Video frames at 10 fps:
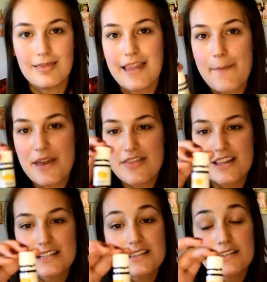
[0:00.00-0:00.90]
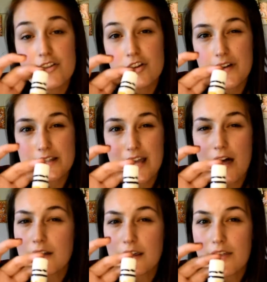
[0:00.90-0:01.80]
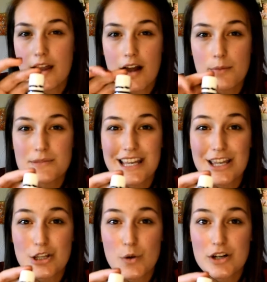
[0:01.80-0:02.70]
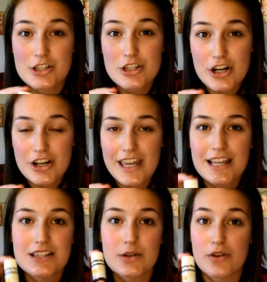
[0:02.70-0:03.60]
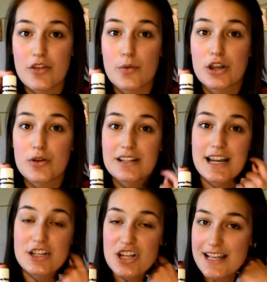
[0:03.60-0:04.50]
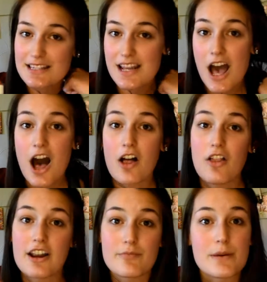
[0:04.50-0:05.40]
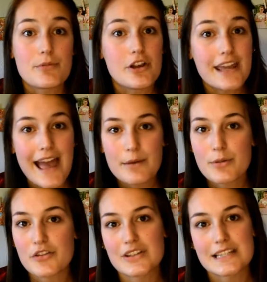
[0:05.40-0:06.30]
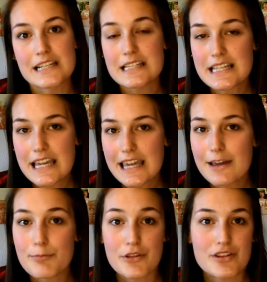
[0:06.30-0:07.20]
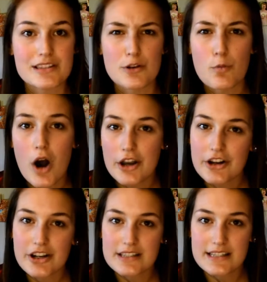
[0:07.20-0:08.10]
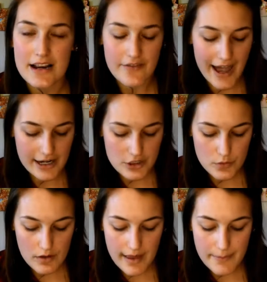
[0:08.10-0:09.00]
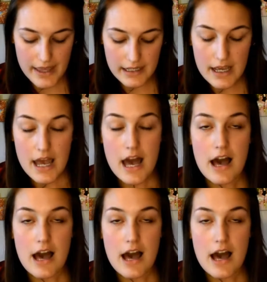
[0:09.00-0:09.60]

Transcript: lemon. This is another vitality that comes in your starter kit, so another one you can digest. A lot of people, again, put this in tea, put this in water instead of actual lemon,